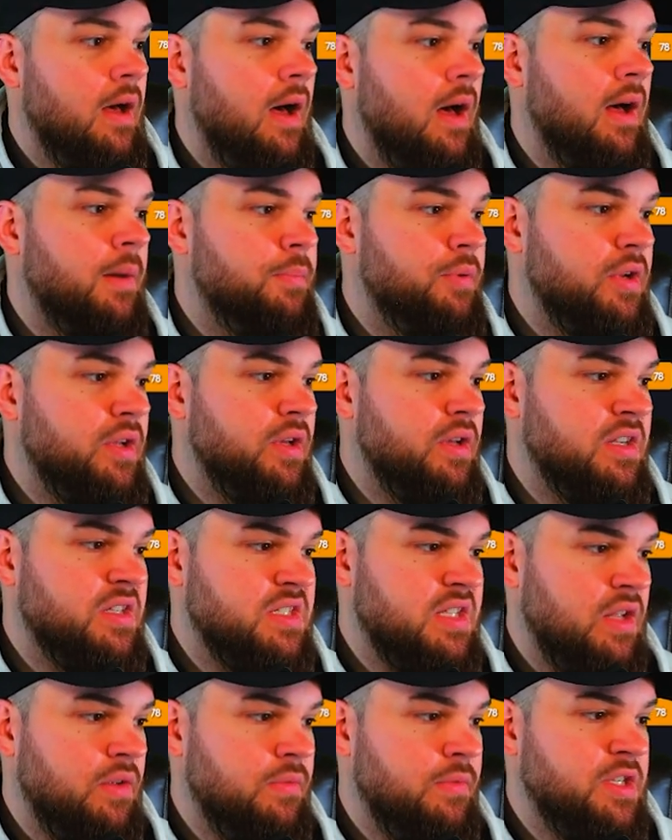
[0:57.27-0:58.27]
Uh, pretty good
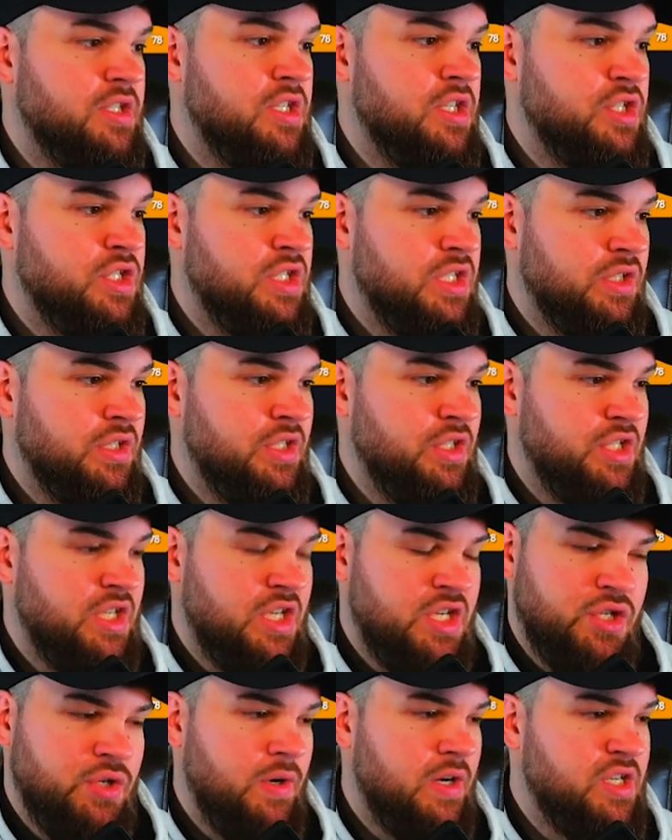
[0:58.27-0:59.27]
acceleration, agility,
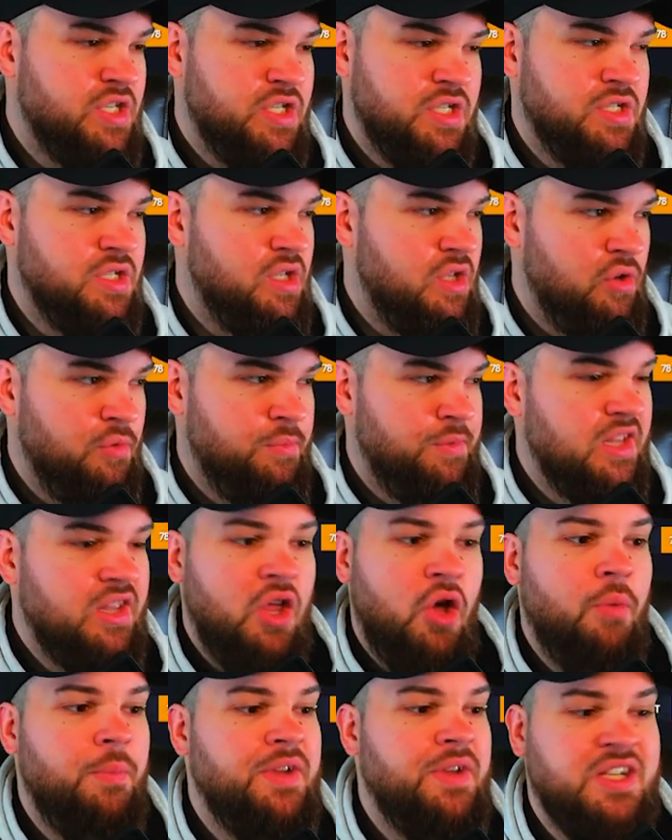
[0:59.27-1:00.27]
change direction is a little bit bit
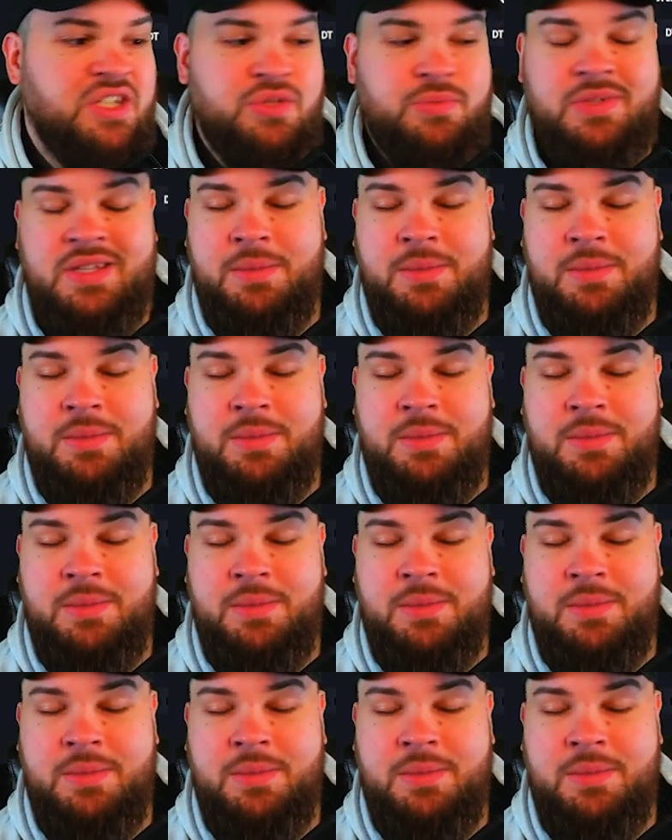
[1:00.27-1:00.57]
low, but doesn't really